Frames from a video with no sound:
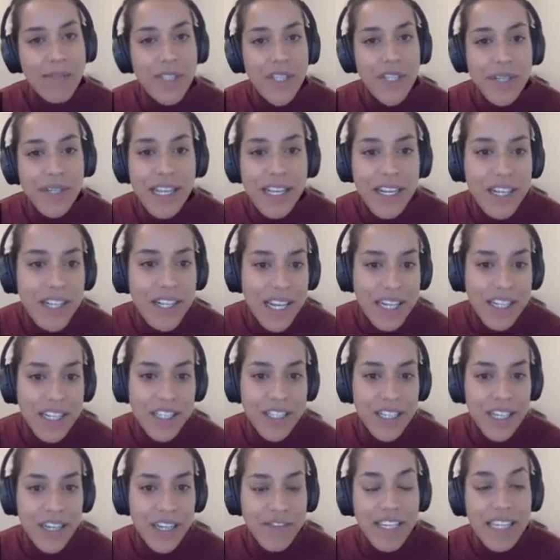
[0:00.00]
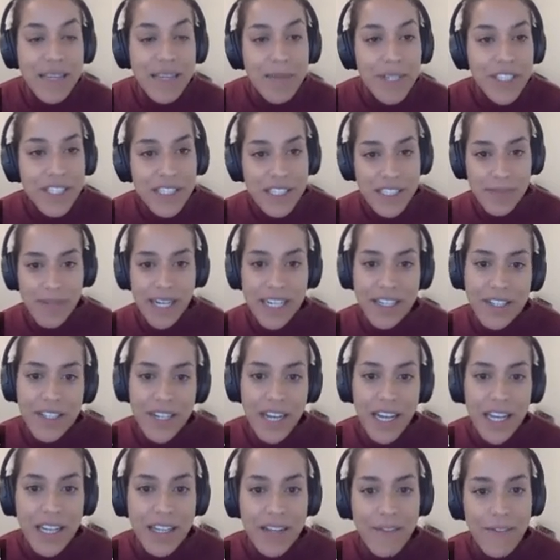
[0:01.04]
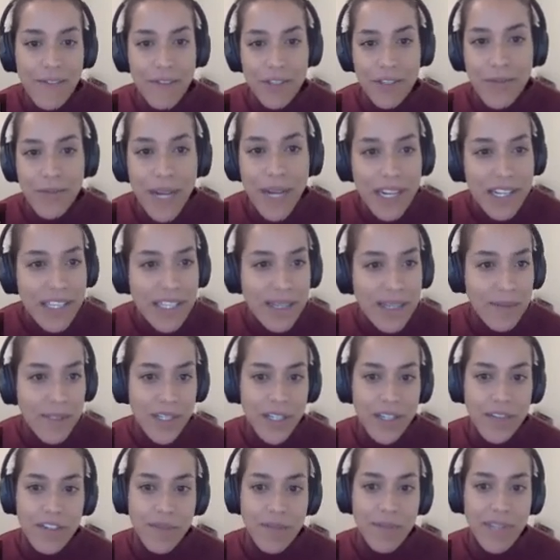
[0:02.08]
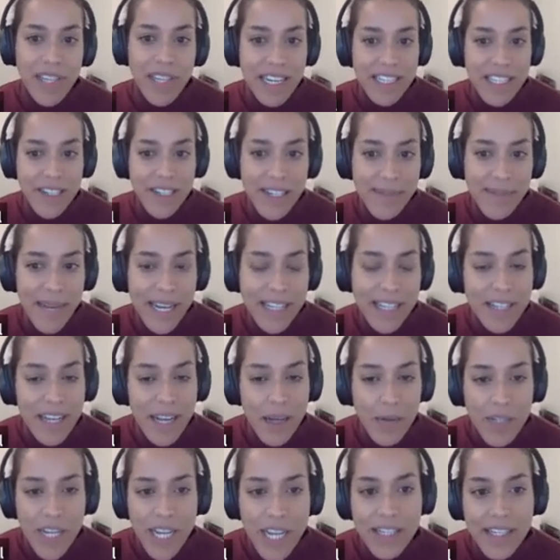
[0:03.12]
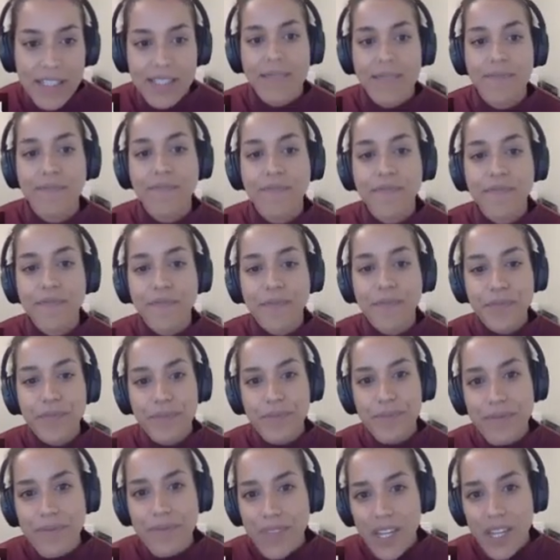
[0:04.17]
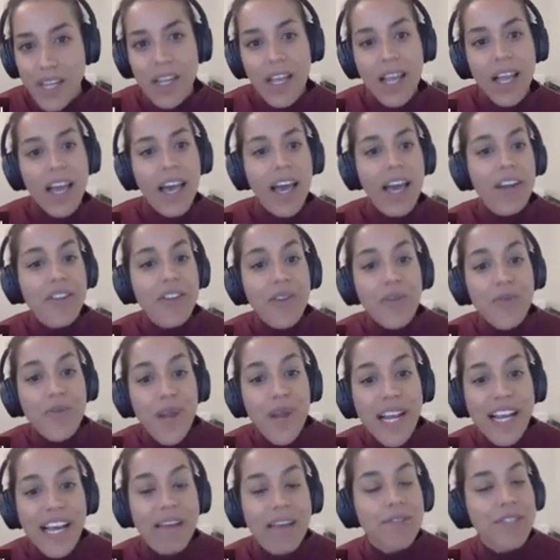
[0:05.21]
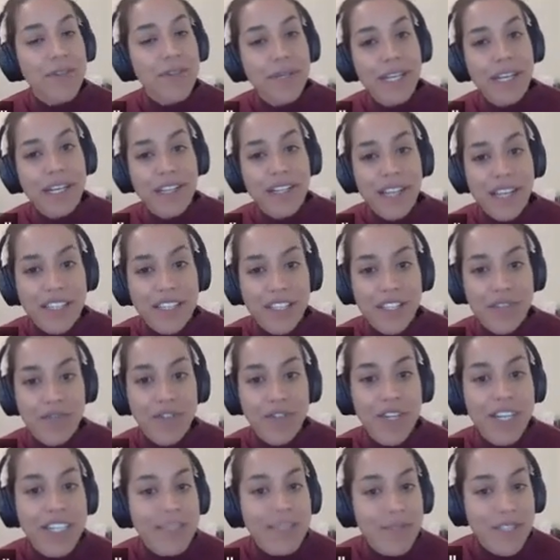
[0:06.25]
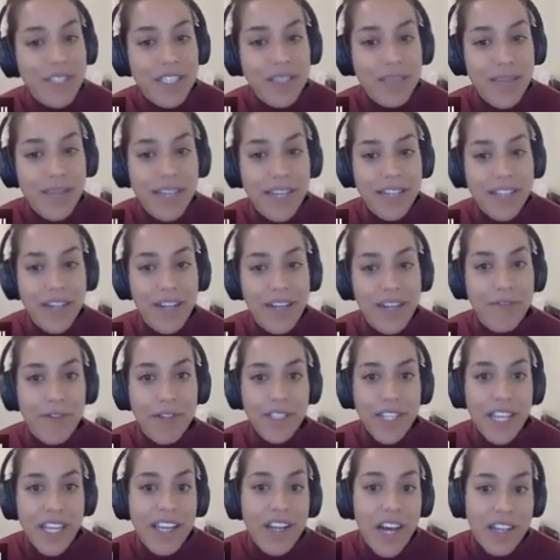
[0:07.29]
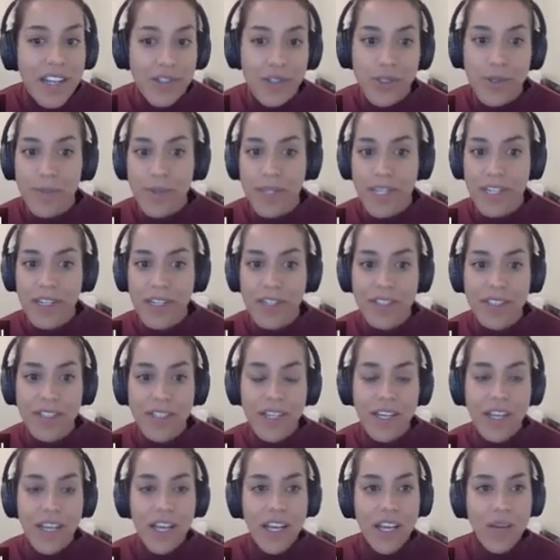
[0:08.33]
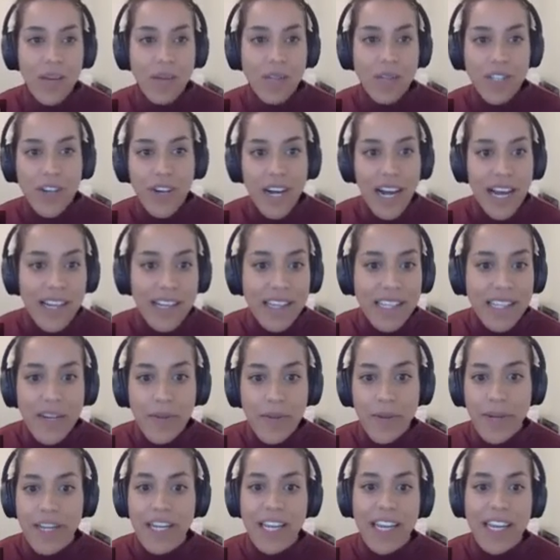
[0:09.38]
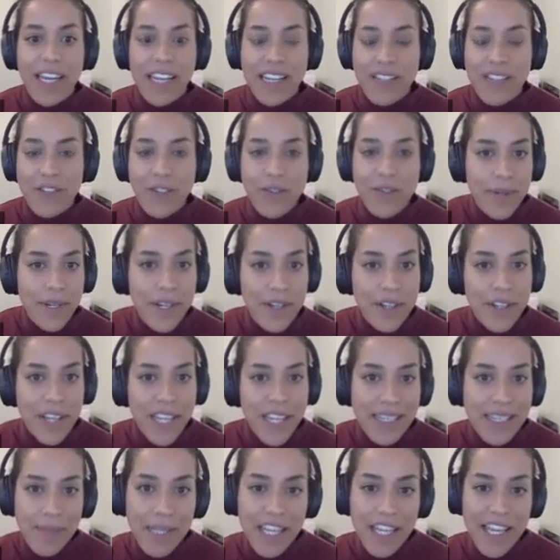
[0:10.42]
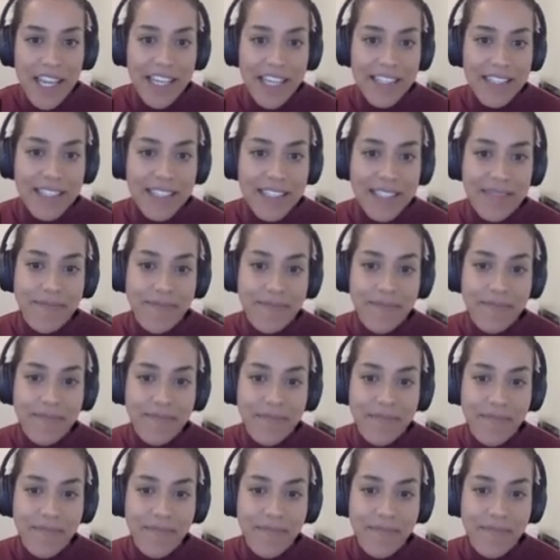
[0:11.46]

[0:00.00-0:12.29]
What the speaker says: I'm showing a collection of emission spectra for directly observed planetary mass objects. And on the right, I'm showing a collection of transmission spectra for tin hot Jupiters, which are highly irradiated Jupiter-like planets.